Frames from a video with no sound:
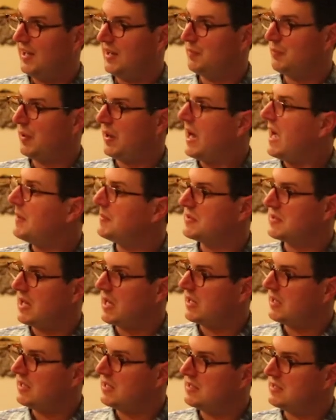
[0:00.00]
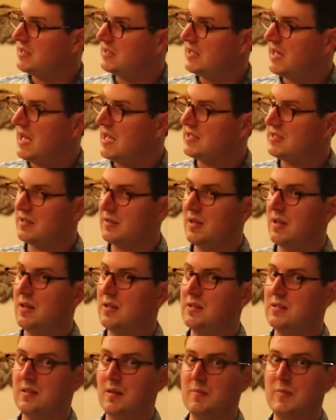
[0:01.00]
And perhaps not an easy task.
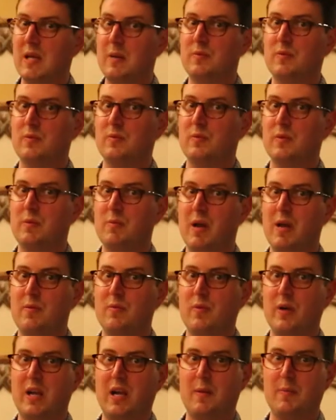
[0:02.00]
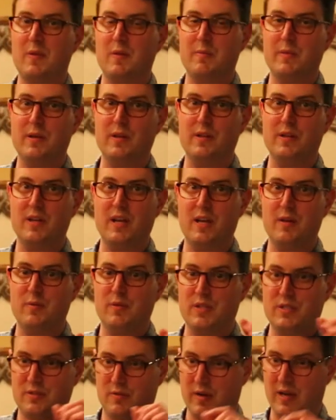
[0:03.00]
Sometimes we might wake up in the middle of the night
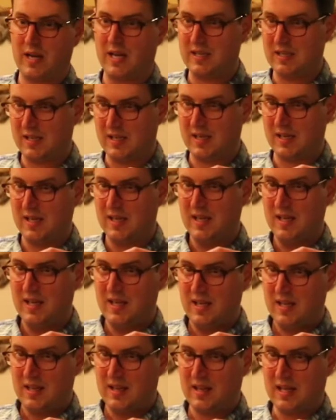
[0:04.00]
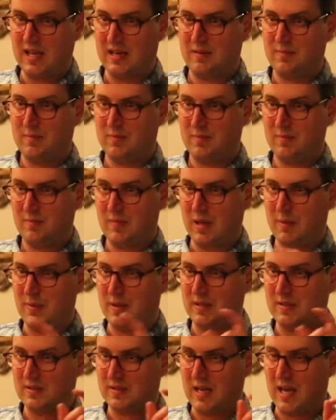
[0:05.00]
with this great idea that
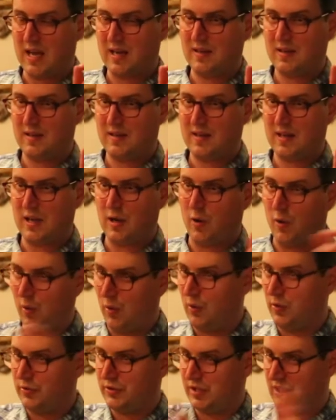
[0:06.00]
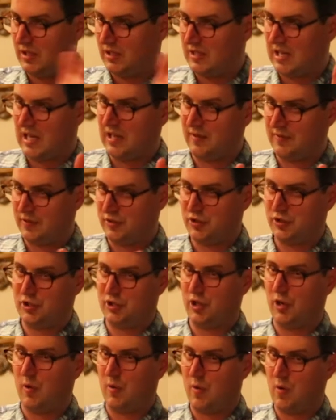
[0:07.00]
maybe is not a whole television
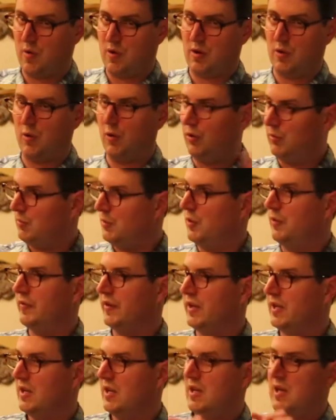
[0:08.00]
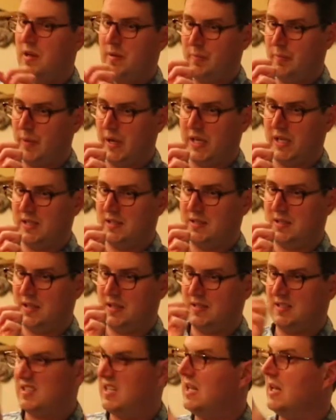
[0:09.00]
show or a whole movie, but it's
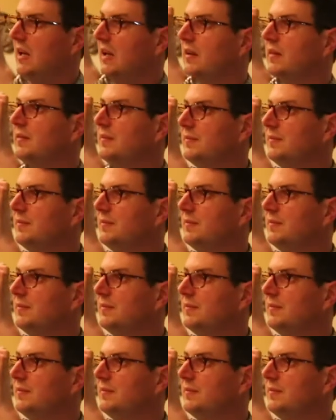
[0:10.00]
a scene.